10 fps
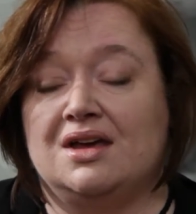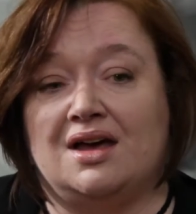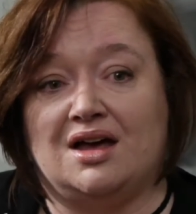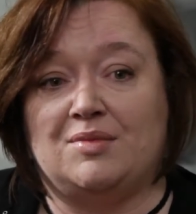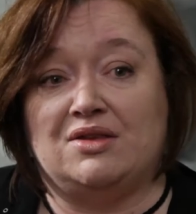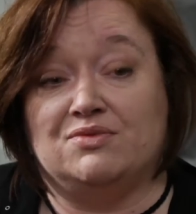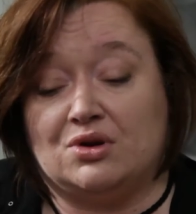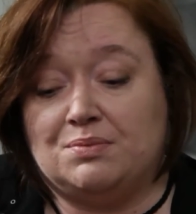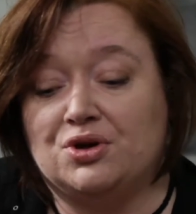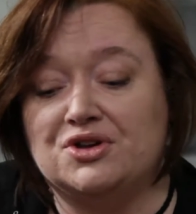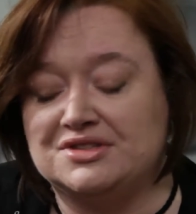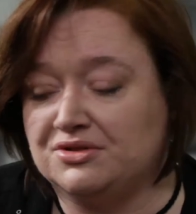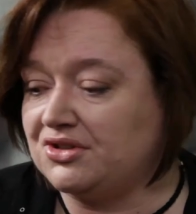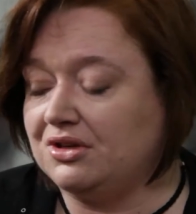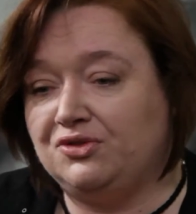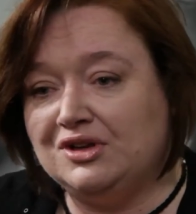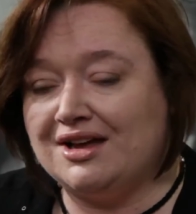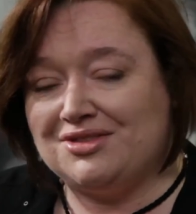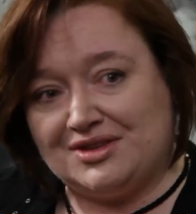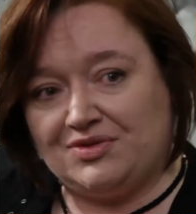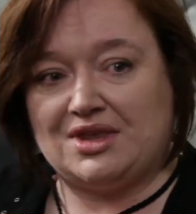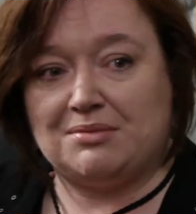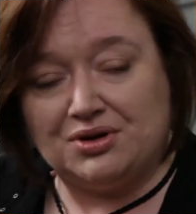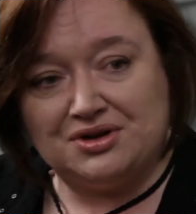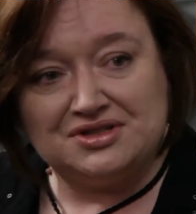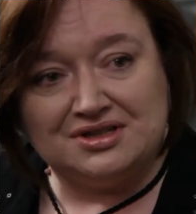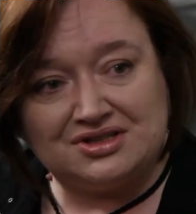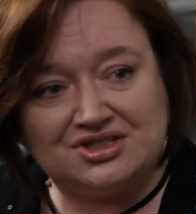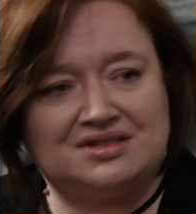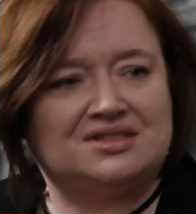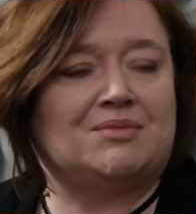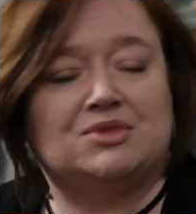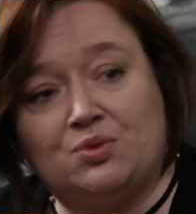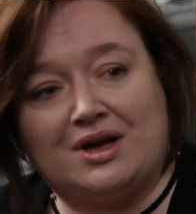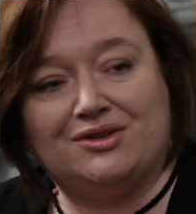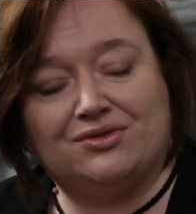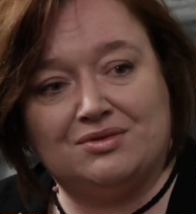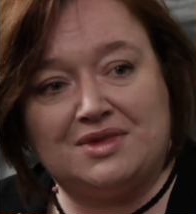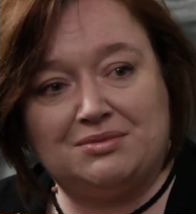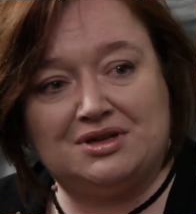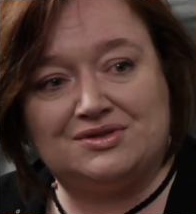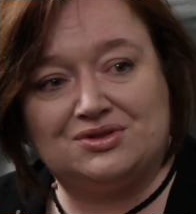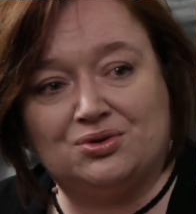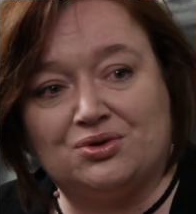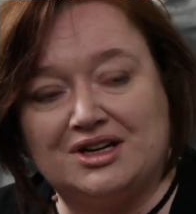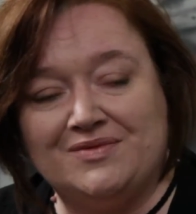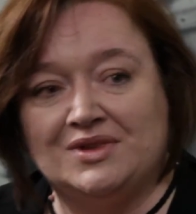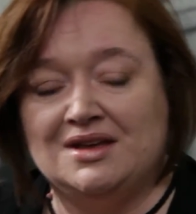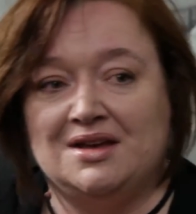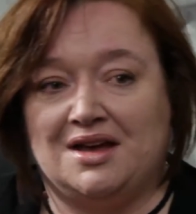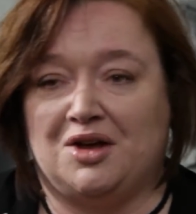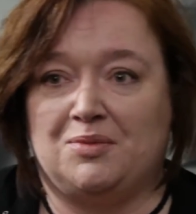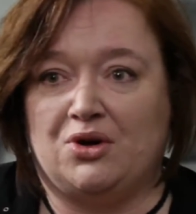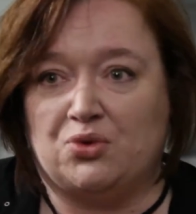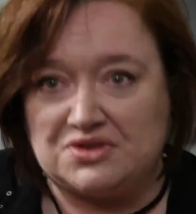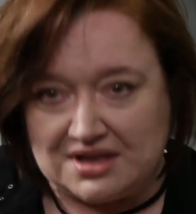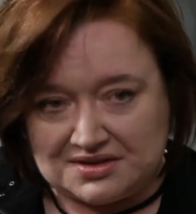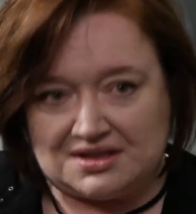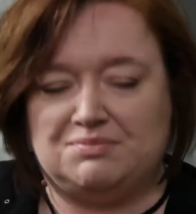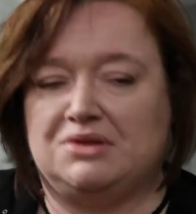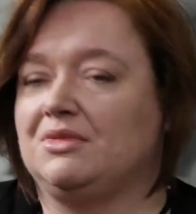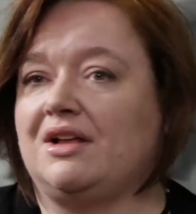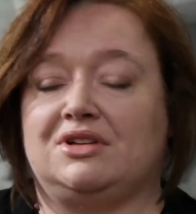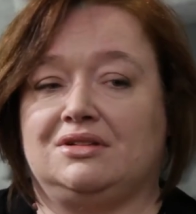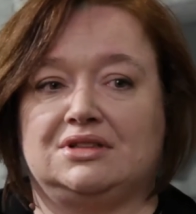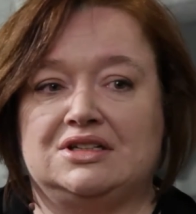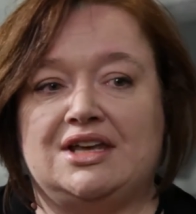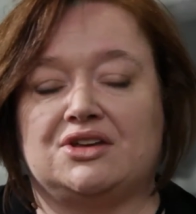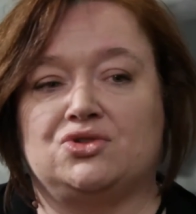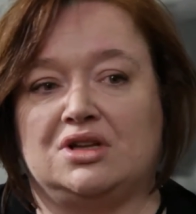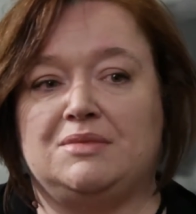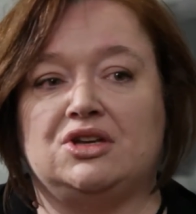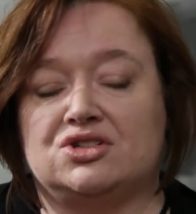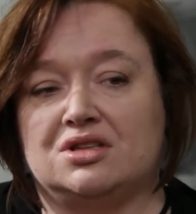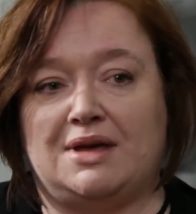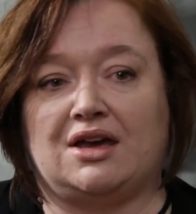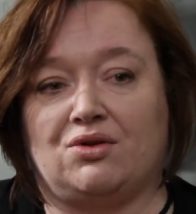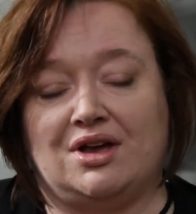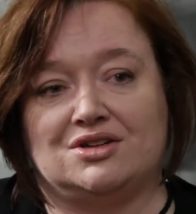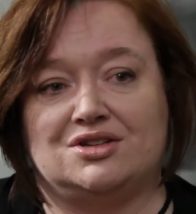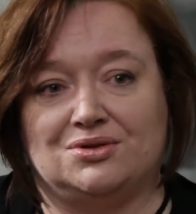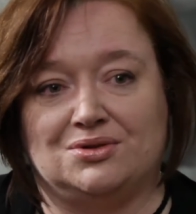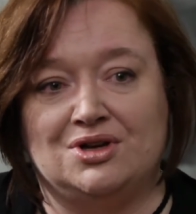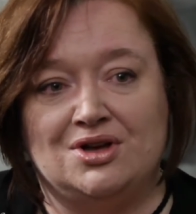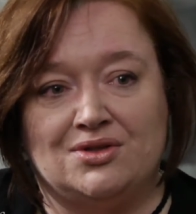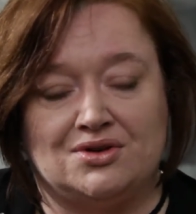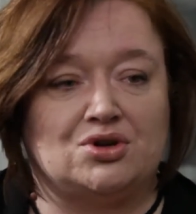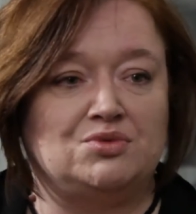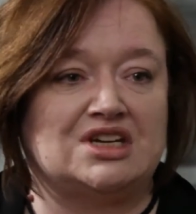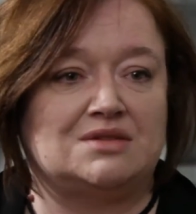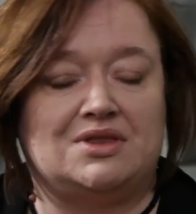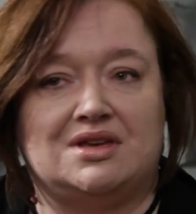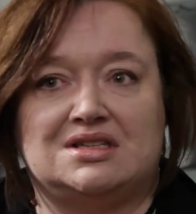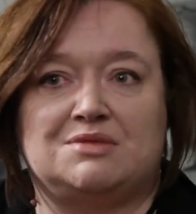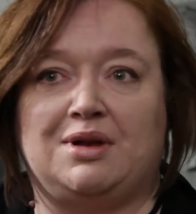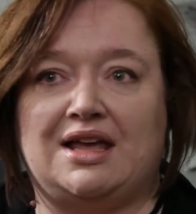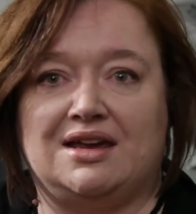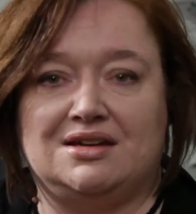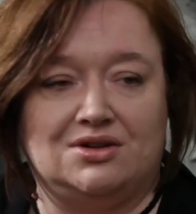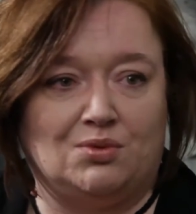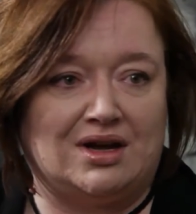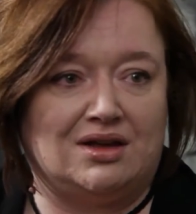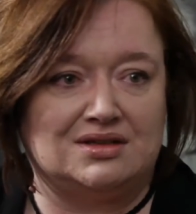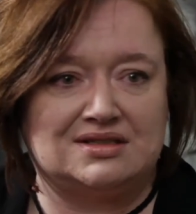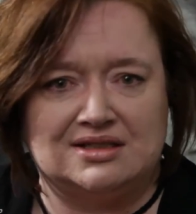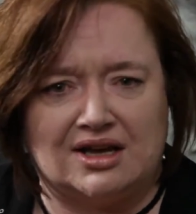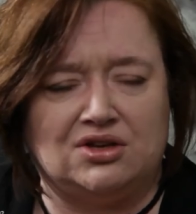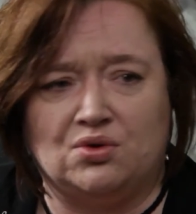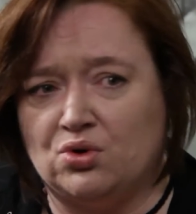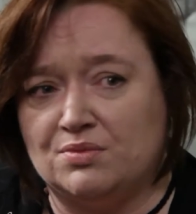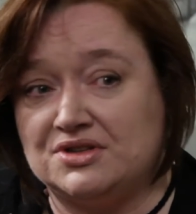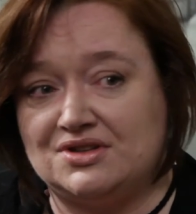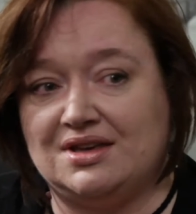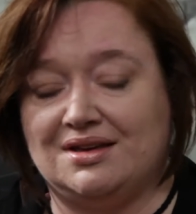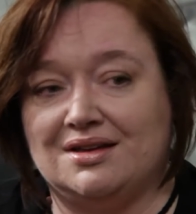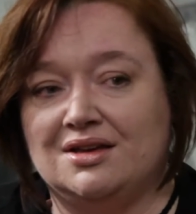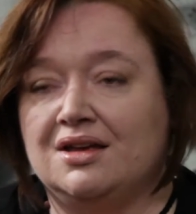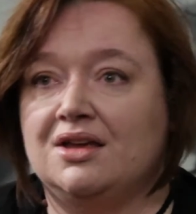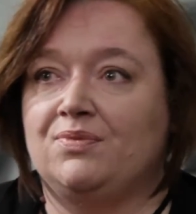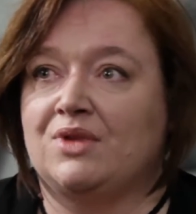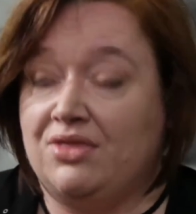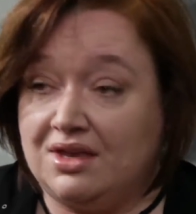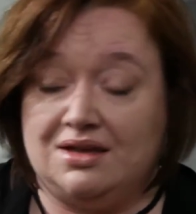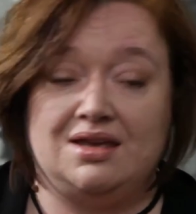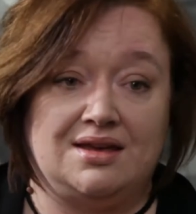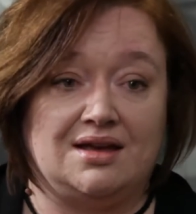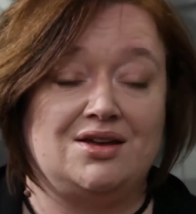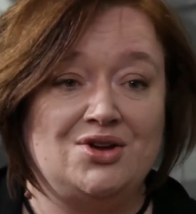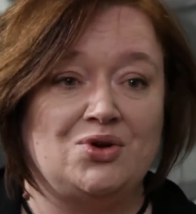and very personal, so you feel like that person has just stepped away from that bit of story, or there's a contextual image to the background to those objects, but they're displayed in a way that's like you're almost there. And then here